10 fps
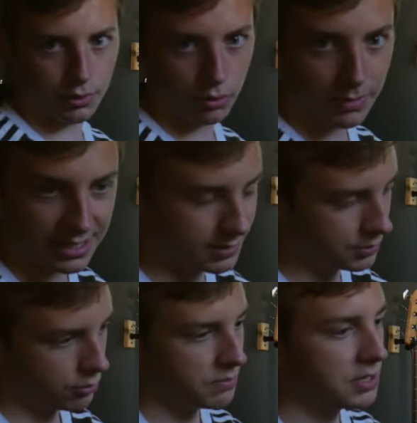through in my
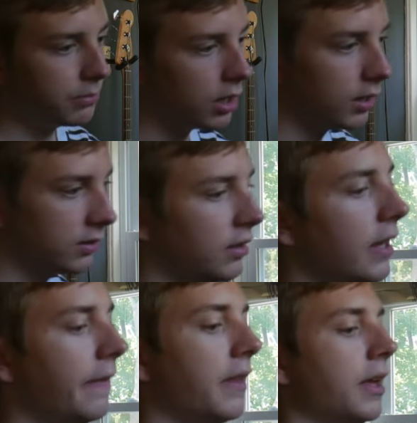subscription box,
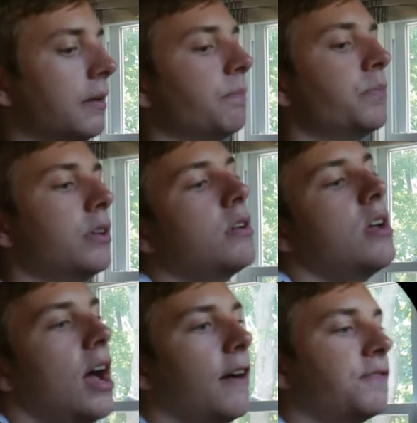and then
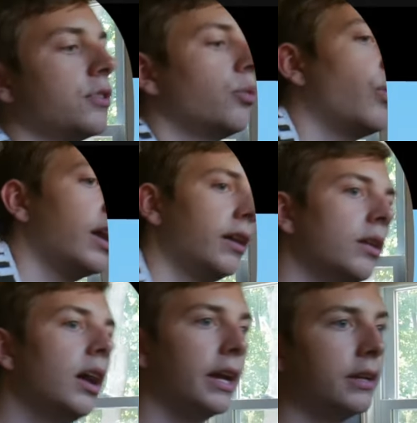after a
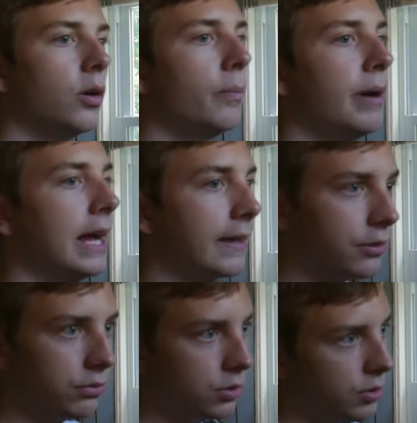while I go back
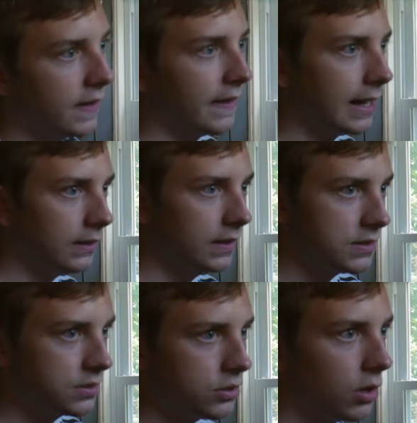through and then I
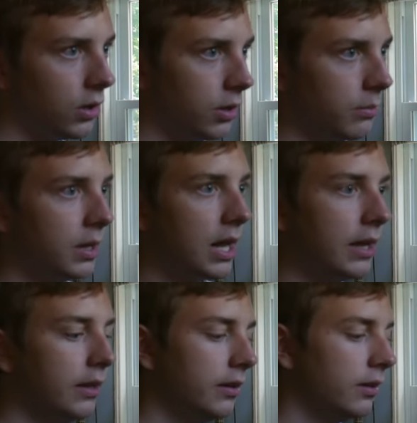listen to all of them, and
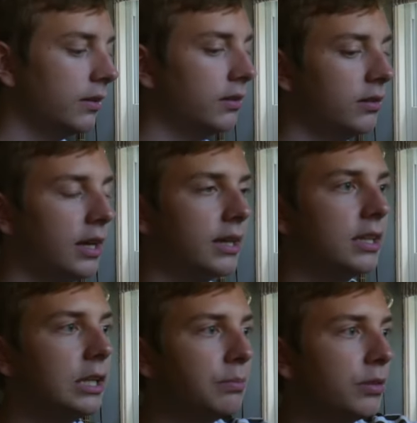I
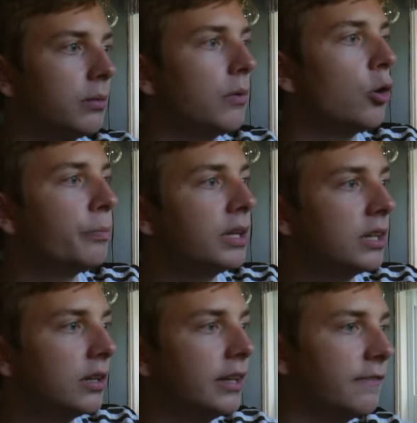keep them
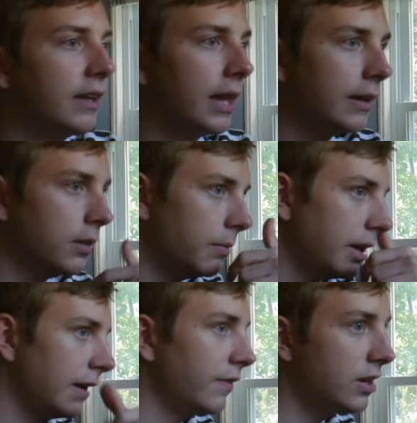open if I like them,
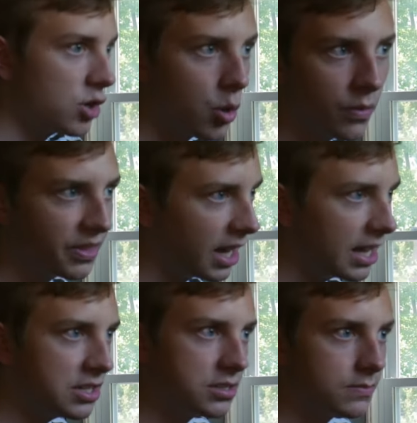and if I don't, then
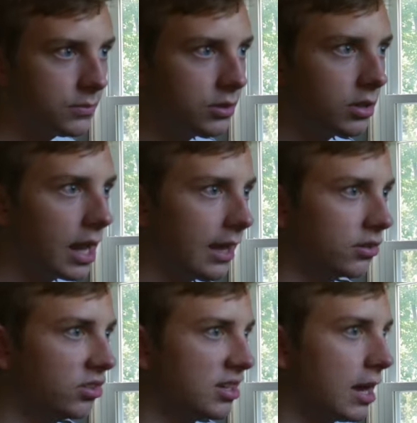I just
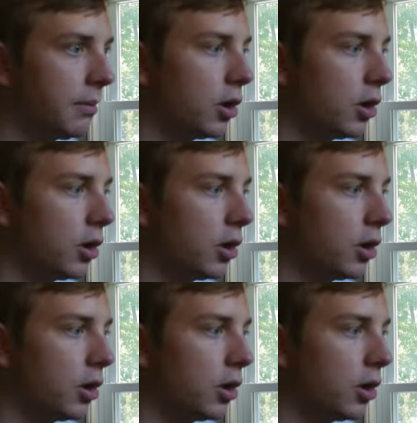X the tab